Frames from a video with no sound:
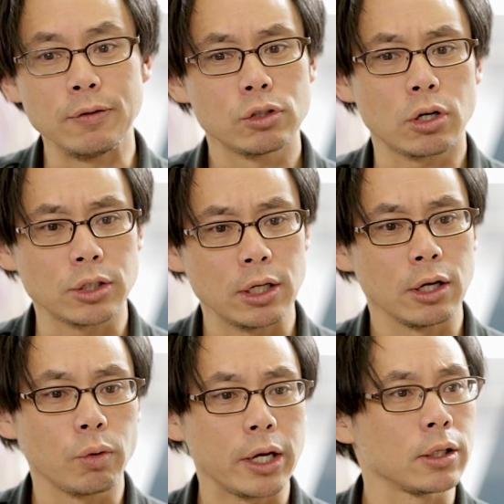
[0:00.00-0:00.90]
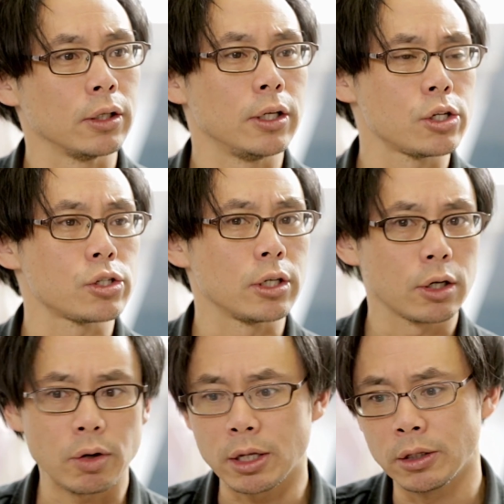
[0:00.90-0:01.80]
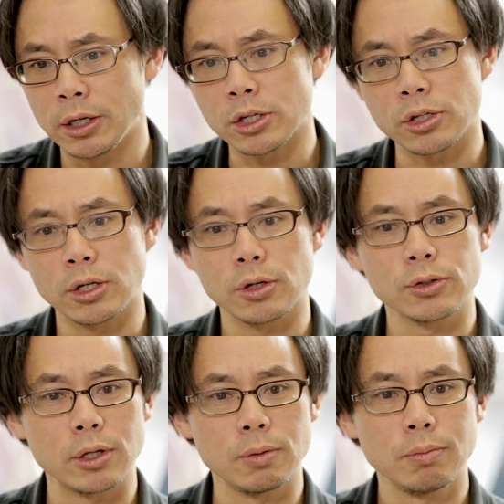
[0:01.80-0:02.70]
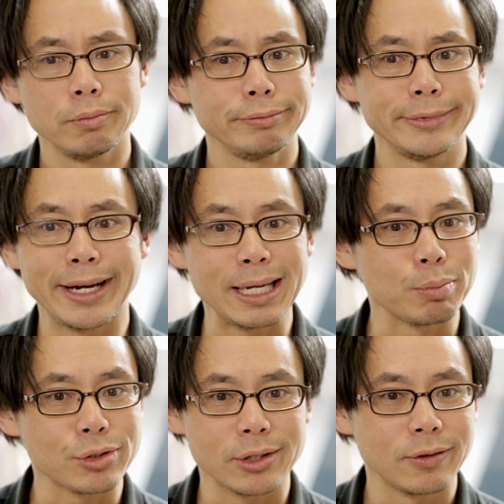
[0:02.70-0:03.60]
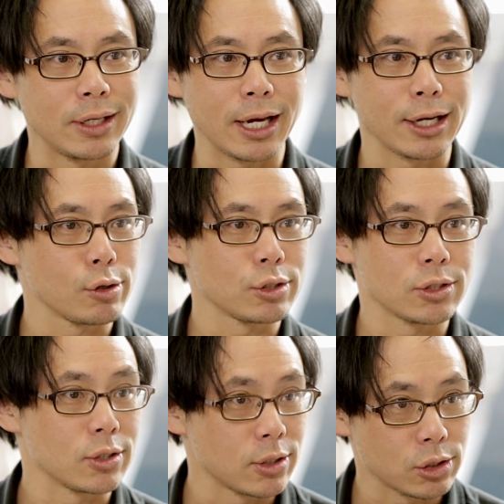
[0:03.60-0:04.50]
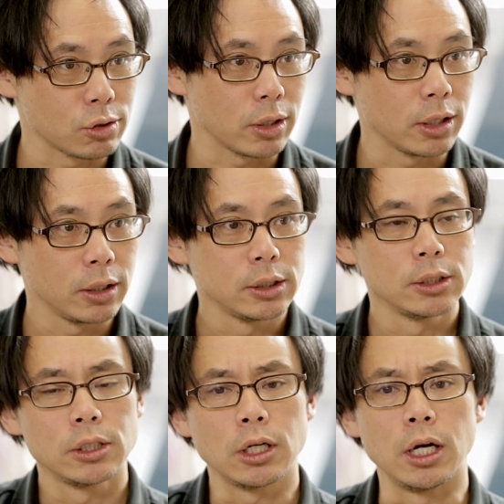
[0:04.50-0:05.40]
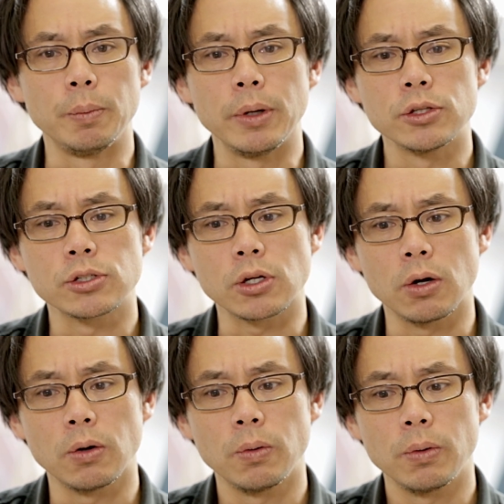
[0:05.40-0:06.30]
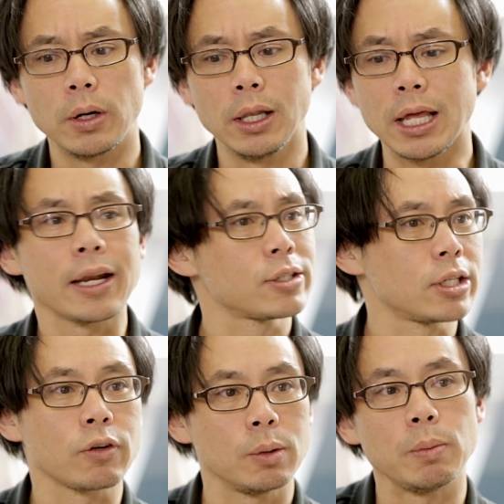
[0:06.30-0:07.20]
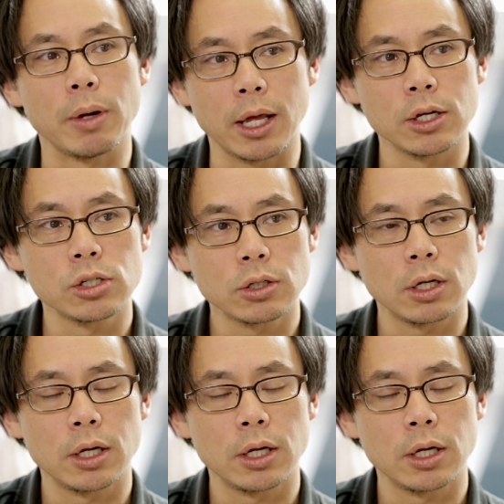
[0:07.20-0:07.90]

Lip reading: If you talk to a great clinician knows that 90% of the diagnosis is history. And so a lot of stuff can be managed